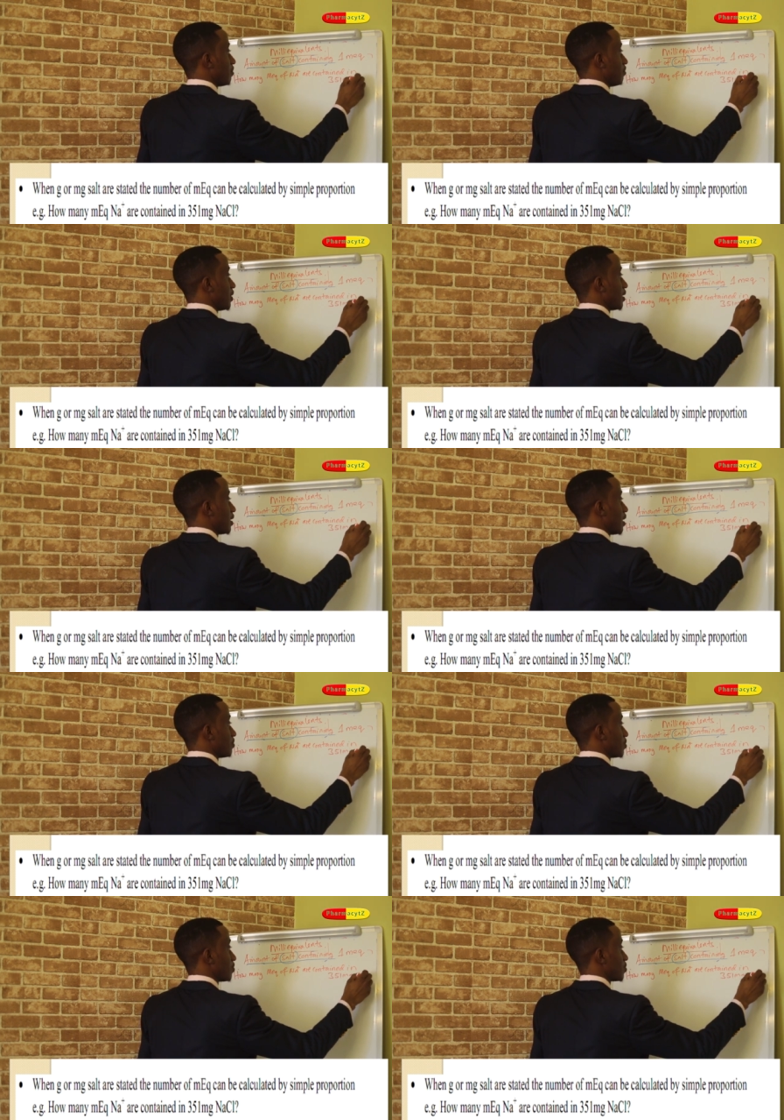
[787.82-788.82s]

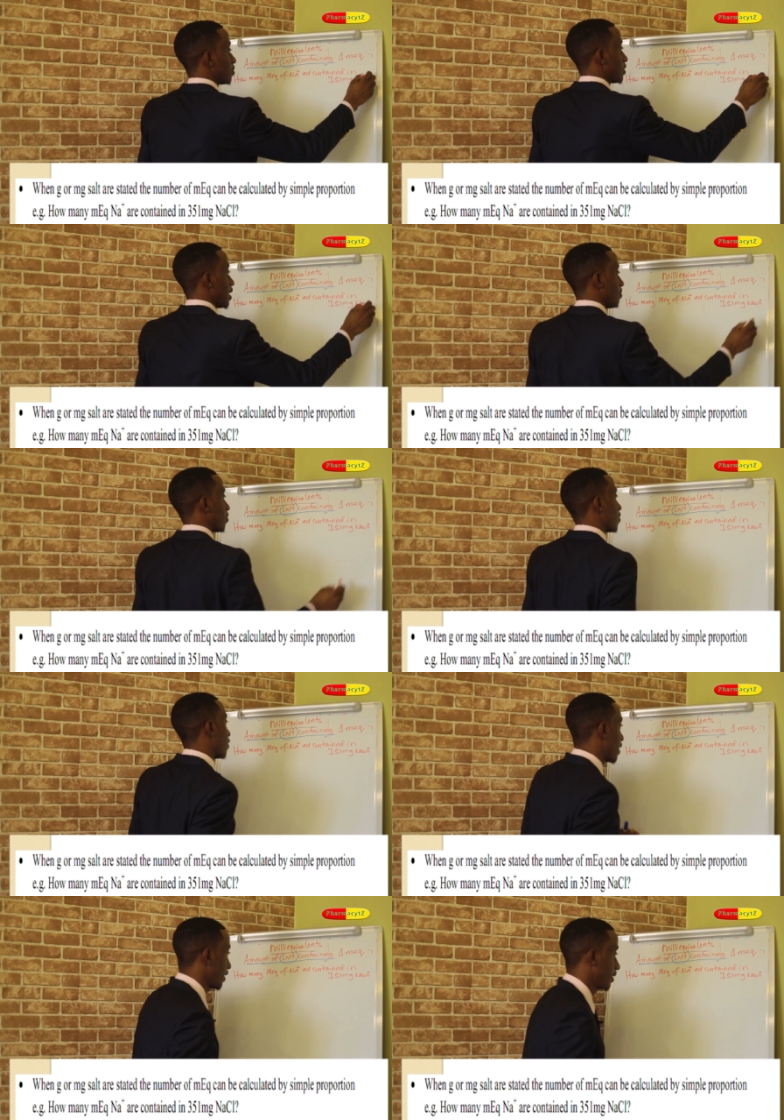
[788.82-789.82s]
milligrams of sodium
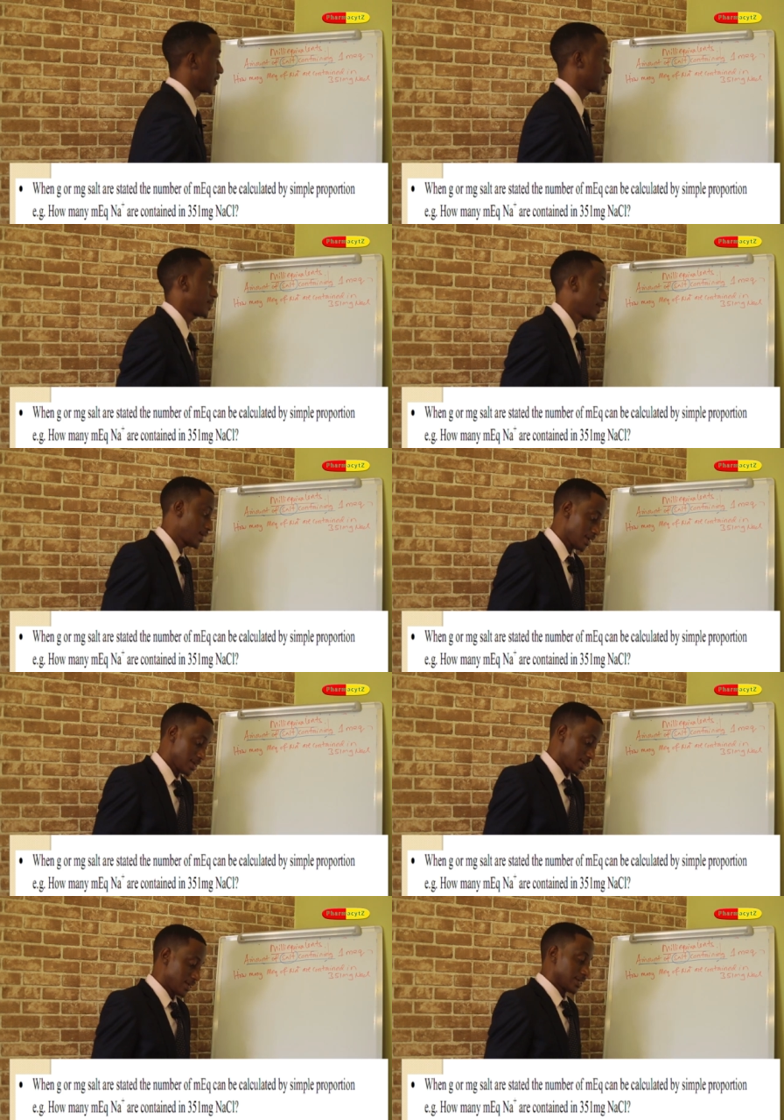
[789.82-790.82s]
chloride?
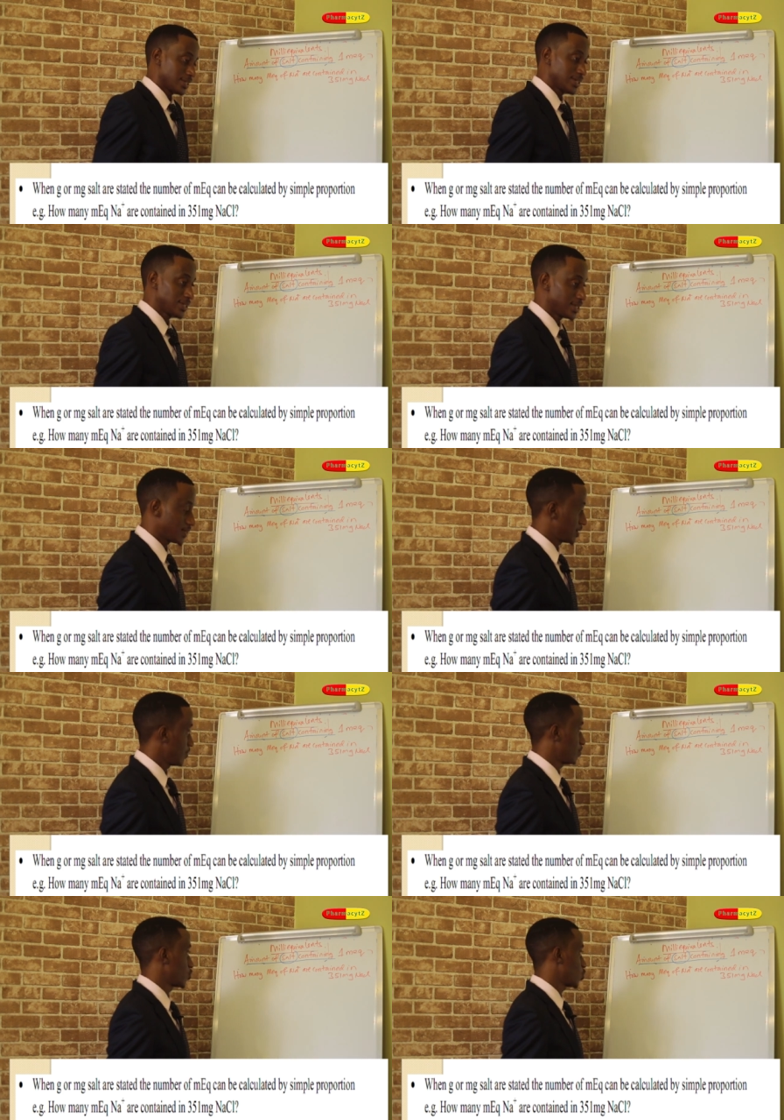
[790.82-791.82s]
This is
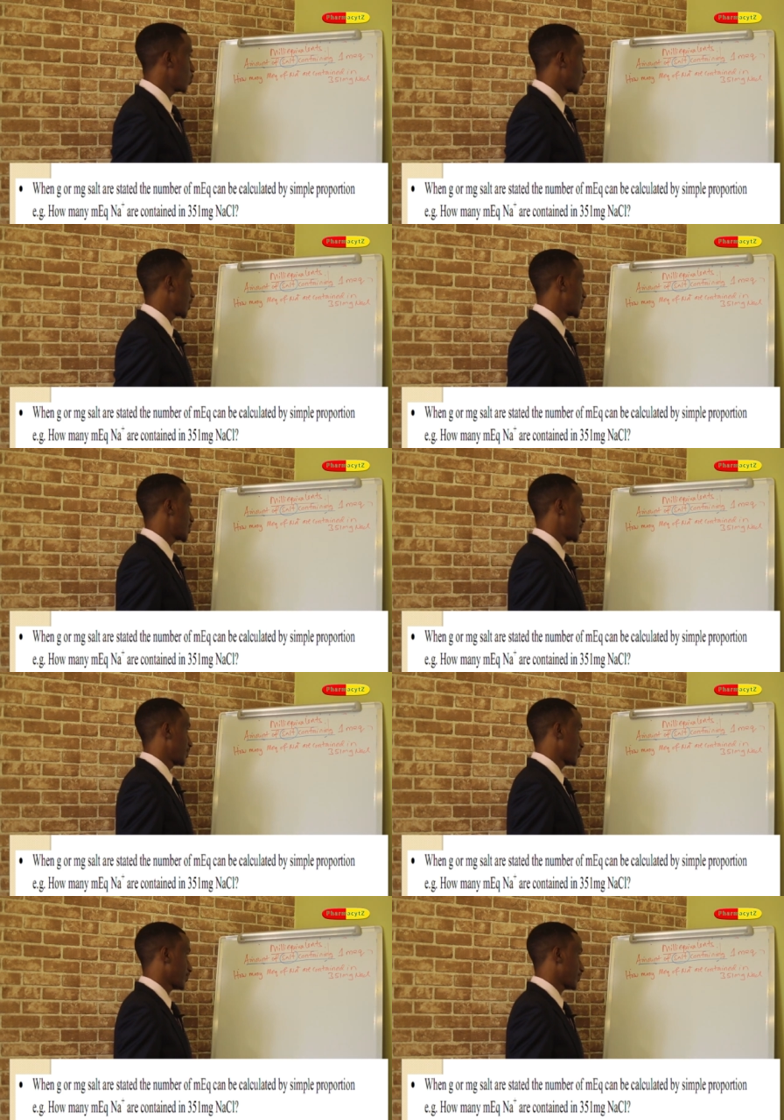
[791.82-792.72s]
simple. So you can see